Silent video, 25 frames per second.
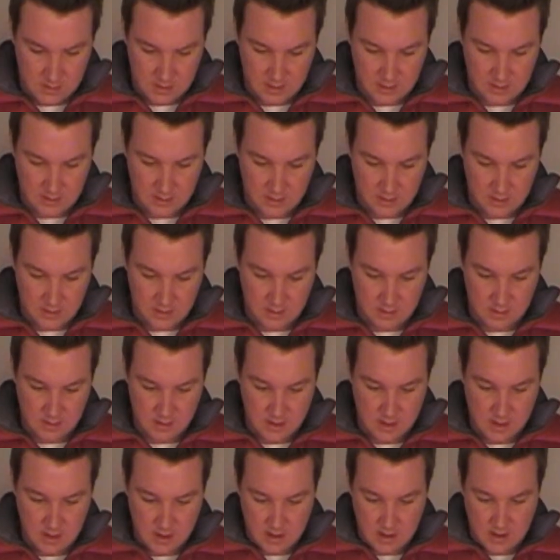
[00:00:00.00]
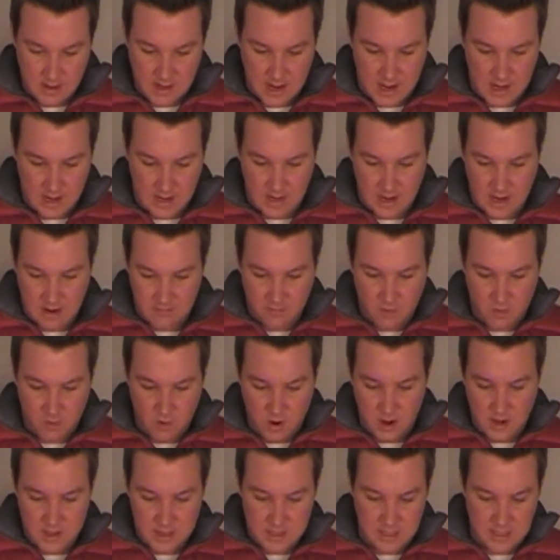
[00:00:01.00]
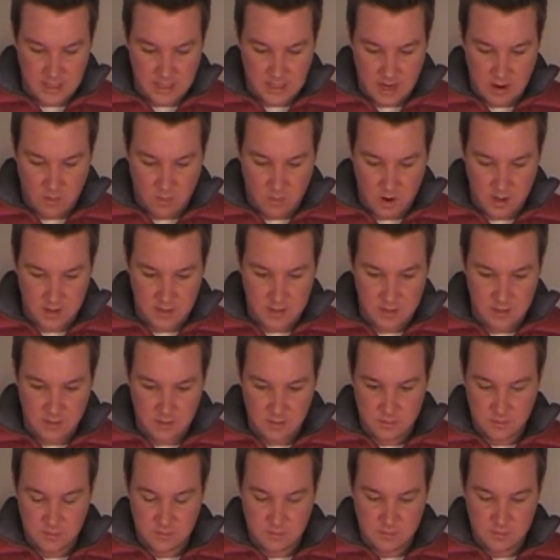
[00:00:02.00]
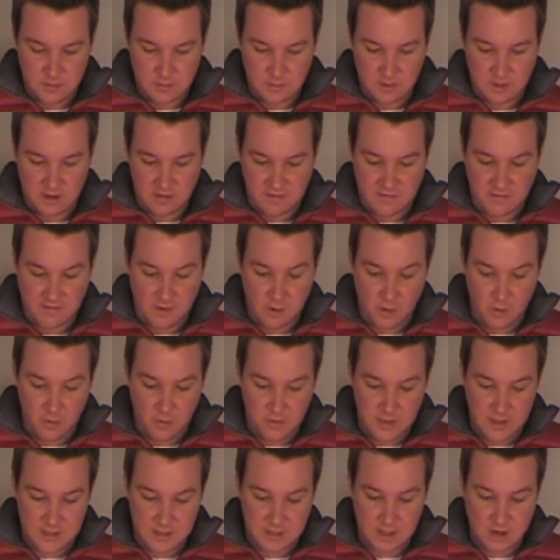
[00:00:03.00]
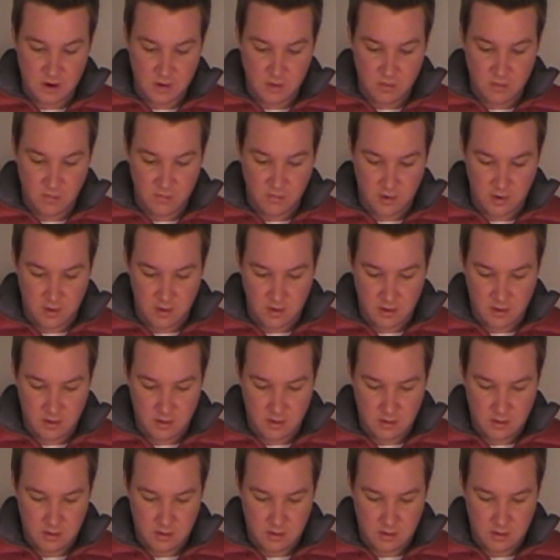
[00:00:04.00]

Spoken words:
so that's good. Got it kind of oriented like I want to. So I'm going to fold this over